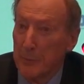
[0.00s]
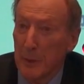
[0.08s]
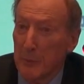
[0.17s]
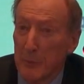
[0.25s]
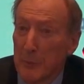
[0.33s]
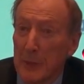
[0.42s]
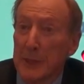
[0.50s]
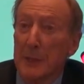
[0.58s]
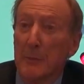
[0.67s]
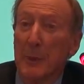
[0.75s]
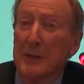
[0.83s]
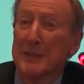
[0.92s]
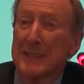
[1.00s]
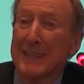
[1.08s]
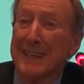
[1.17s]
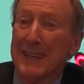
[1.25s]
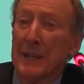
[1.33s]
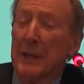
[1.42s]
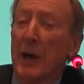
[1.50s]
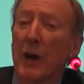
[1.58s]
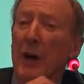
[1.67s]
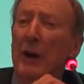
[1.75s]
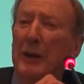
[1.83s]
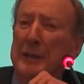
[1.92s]
probably the
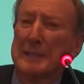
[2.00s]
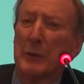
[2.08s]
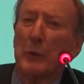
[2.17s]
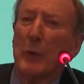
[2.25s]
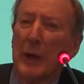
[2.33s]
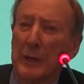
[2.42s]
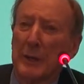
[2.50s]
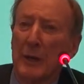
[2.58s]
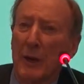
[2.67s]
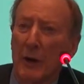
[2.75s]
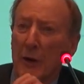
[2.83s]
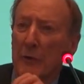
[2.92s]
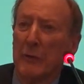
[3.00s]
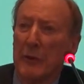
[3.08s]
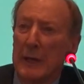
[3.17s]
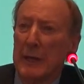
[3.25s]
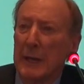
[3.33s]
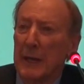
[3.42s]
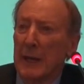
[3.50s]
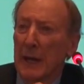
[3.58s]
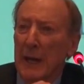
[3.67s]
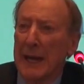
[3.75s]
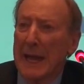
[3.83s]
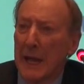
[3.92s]
highest rate of
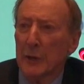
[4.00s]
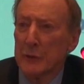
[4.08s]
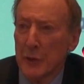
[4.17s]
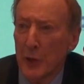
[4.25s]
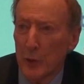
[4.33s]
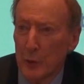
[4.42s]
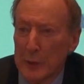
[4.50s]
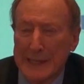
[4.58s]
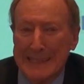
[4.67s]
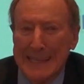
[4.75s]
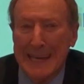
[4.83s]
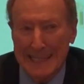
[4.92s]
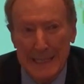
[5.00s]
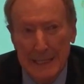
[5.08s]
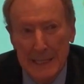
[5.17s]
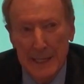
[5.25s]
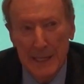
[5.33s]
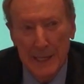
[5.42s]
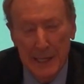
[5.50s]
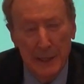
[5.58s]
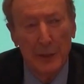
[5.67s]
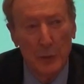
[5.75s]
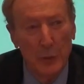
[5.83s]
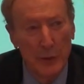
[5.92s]
household debt
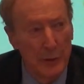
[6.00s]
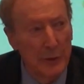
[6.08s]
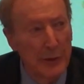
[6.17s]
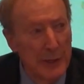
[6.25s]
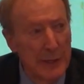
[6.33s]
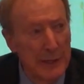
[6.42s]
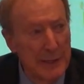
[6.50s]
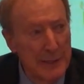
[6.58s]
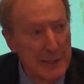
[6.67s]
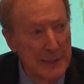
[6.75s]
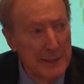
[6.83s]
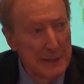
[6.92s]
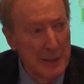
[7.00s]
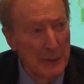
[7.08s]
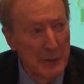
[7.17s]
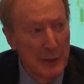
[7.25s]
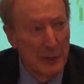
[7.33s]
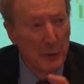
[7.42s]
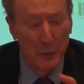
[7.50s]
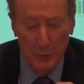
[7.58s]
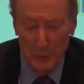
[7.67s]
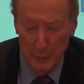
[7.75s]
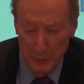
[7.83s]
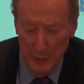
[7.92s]
in the world. So
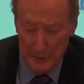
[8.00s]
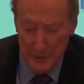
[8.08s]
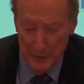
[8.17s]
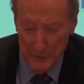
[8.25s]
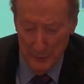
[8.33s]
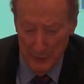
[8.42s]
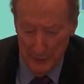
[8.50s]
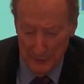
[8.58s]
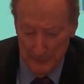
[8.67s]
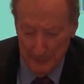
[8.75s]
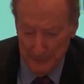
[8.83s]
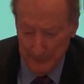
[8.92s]
what's gone wrong?